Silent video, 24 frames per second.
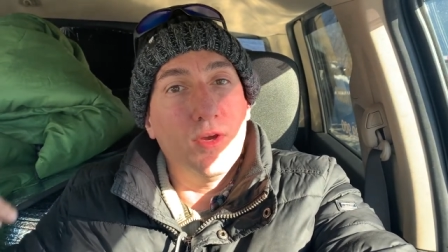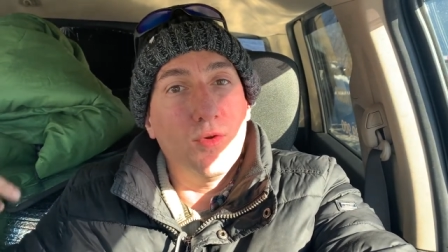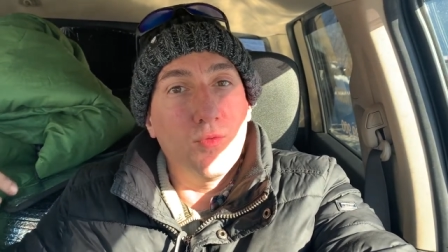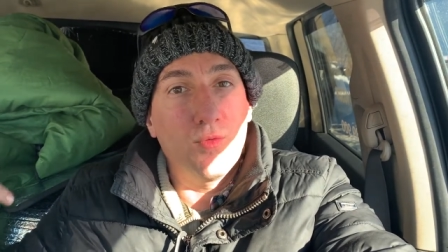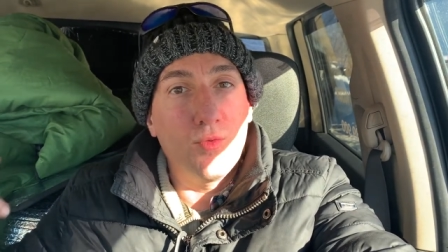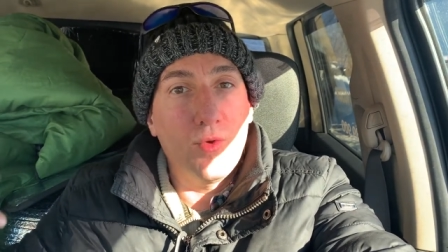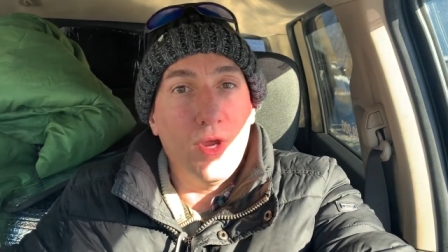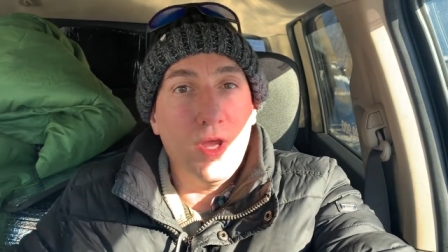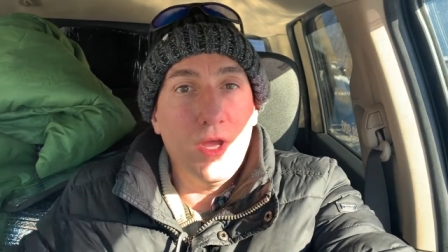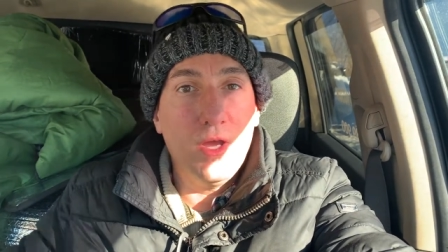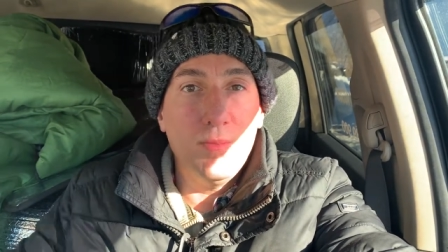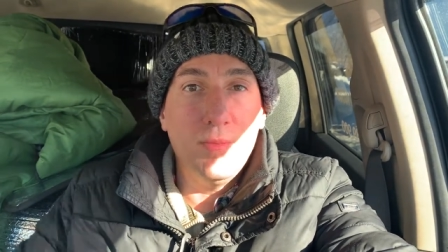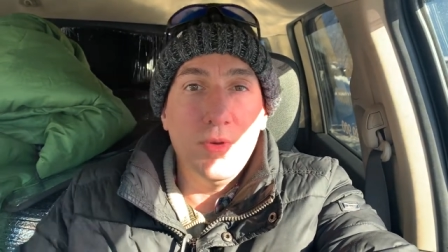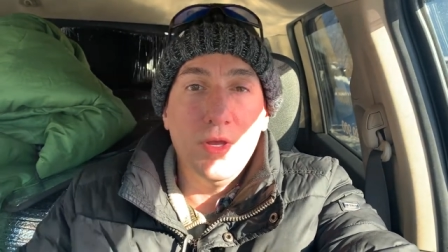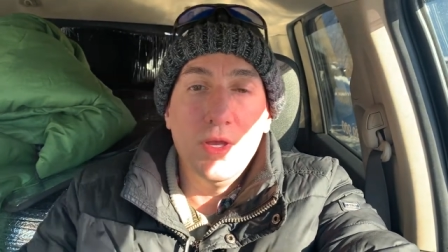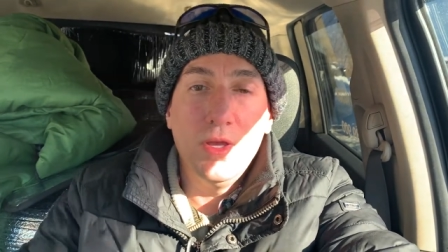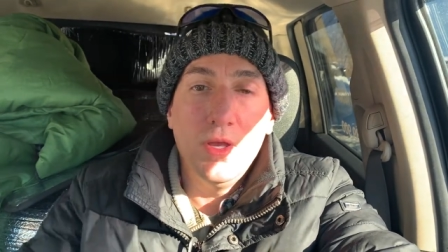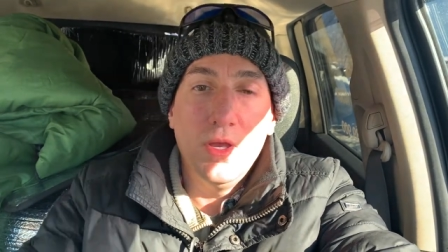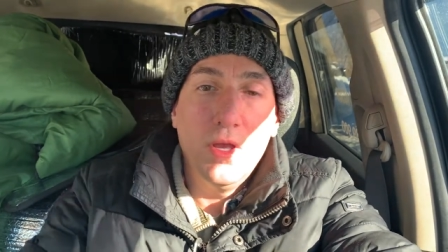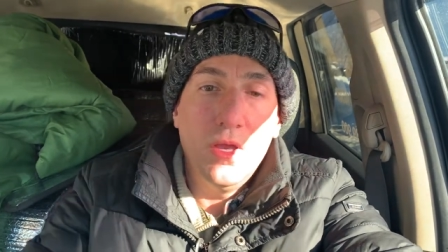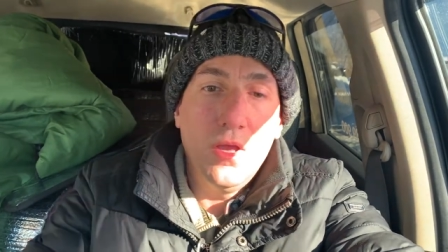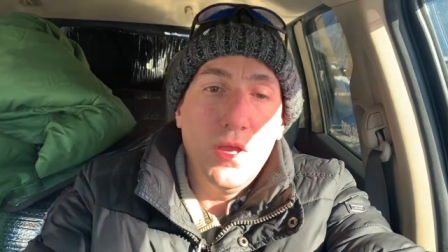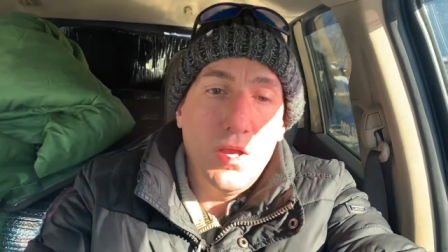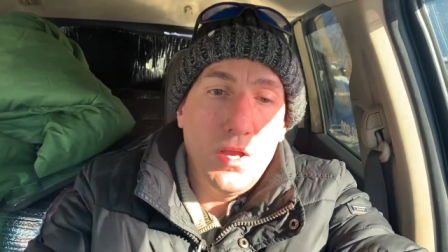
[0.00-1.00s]
Ram
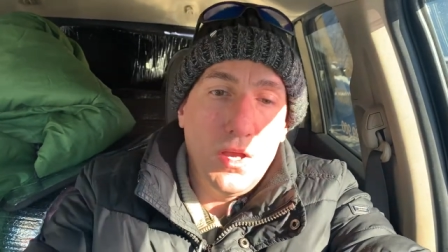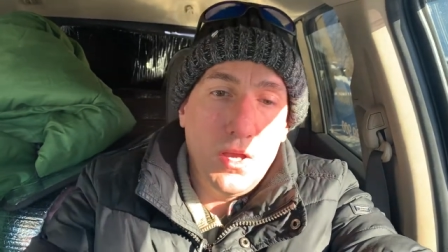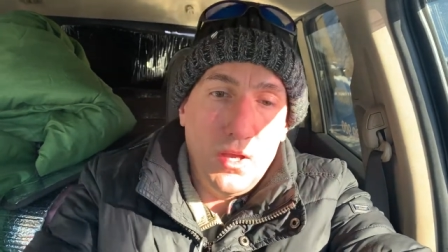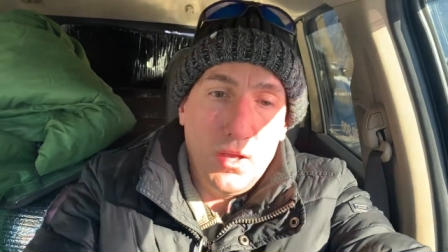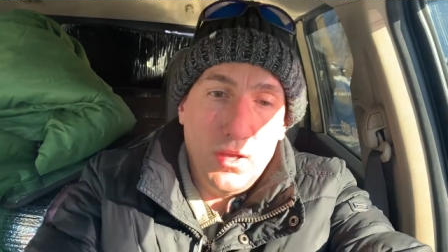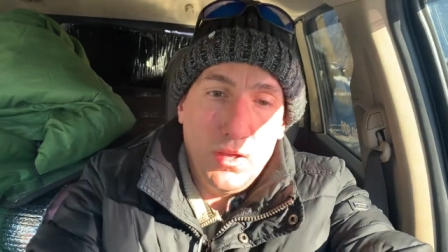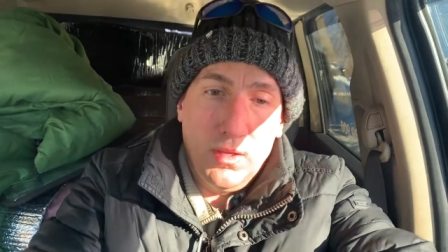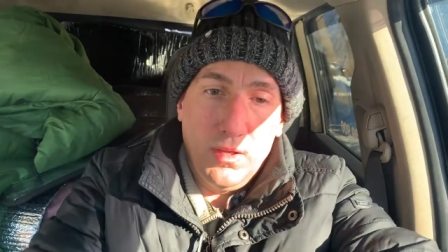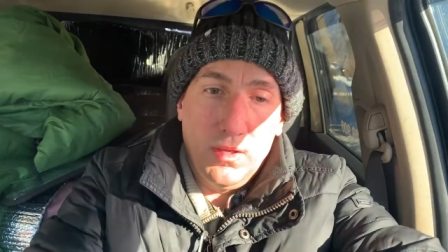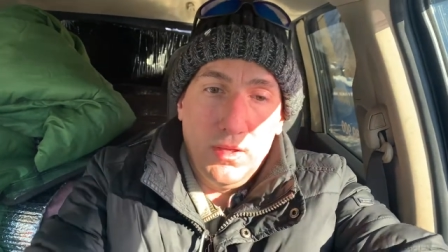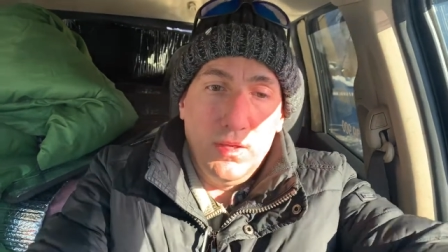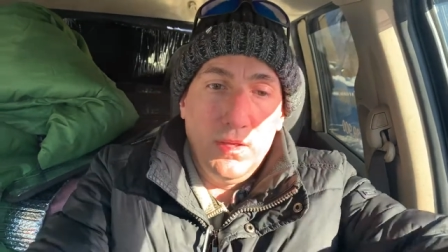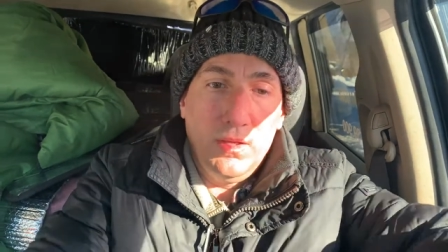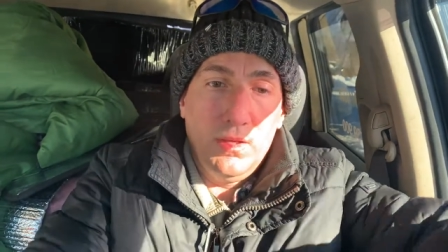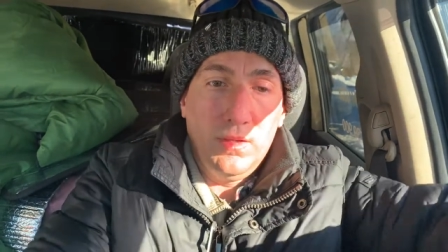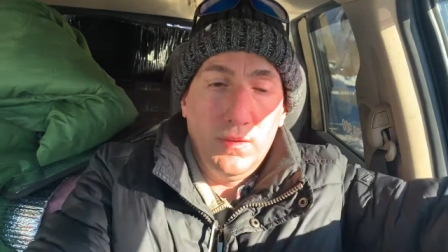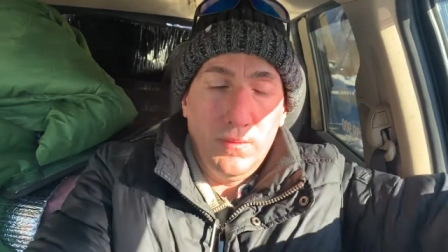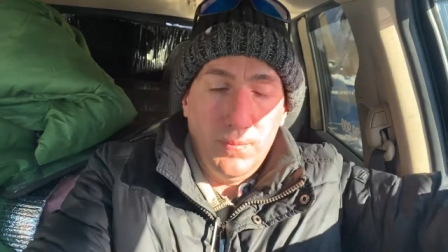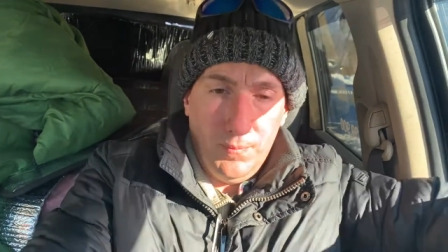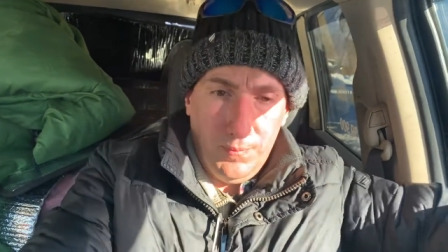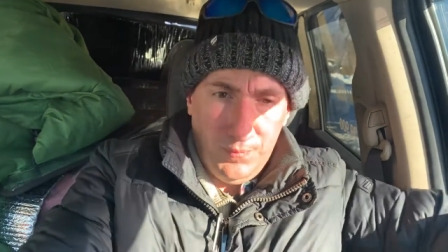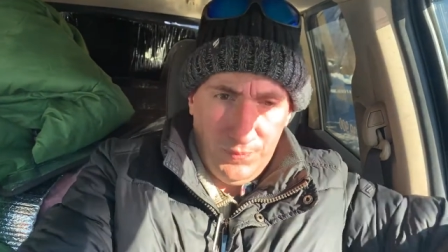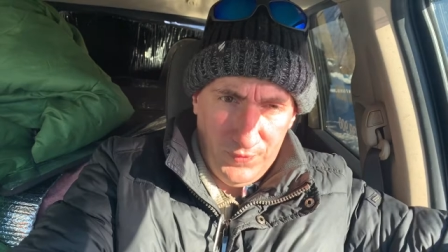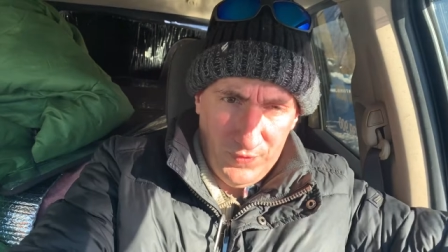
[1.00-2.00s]
uh,
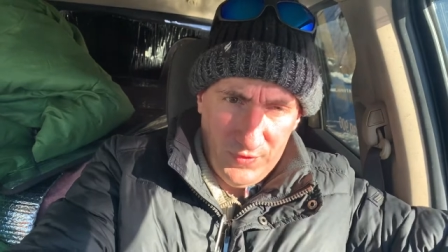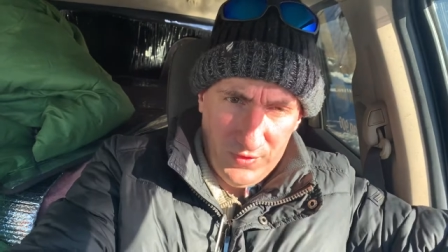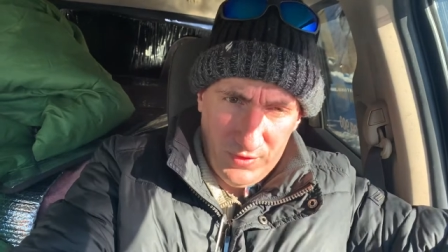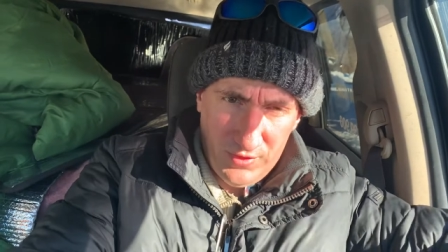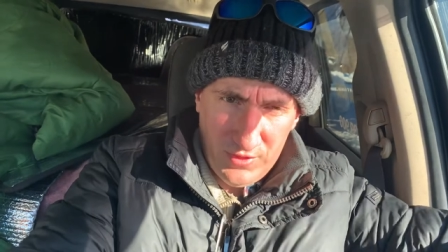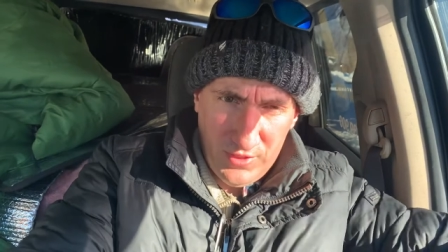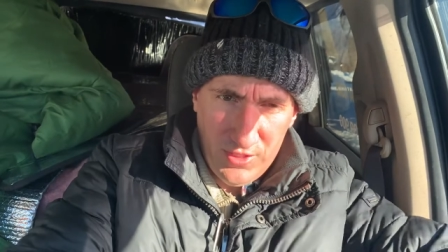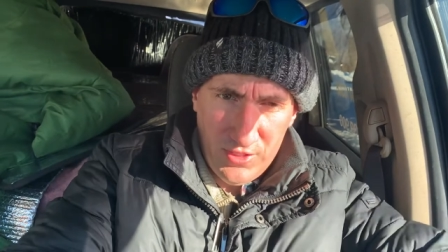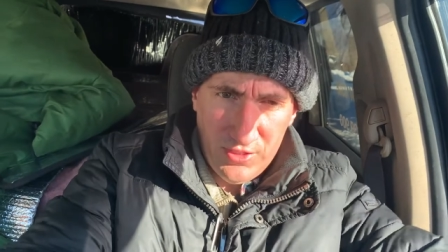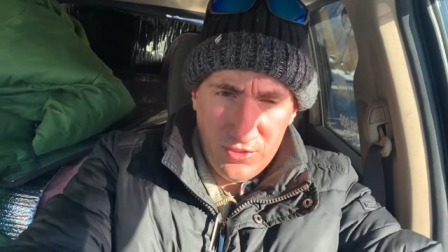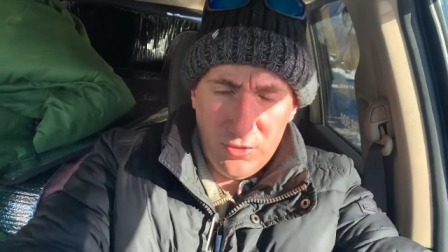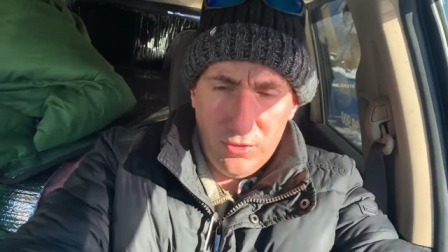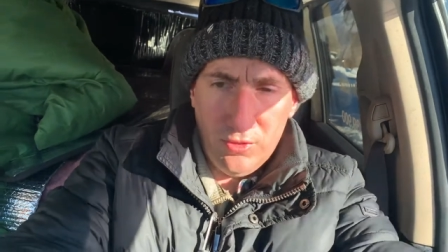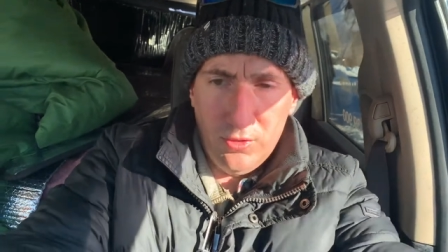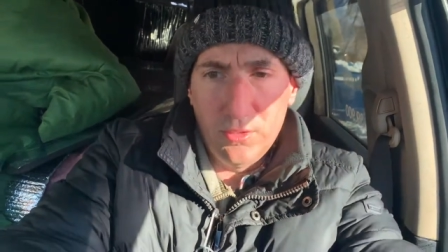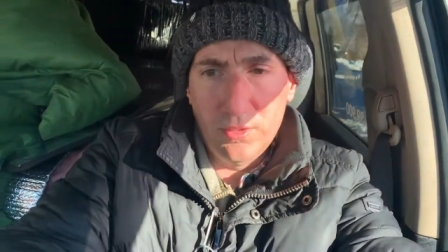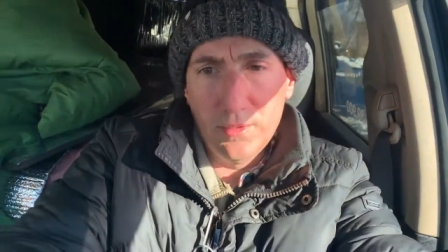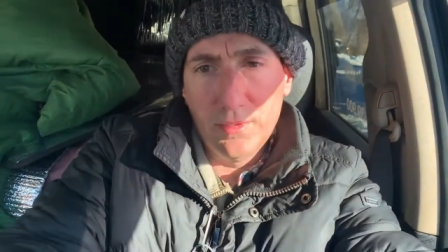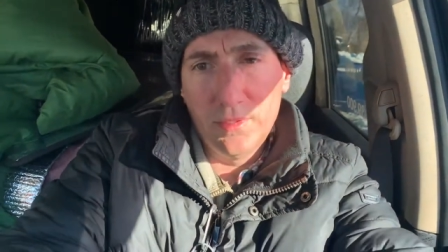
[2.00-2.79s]
diesel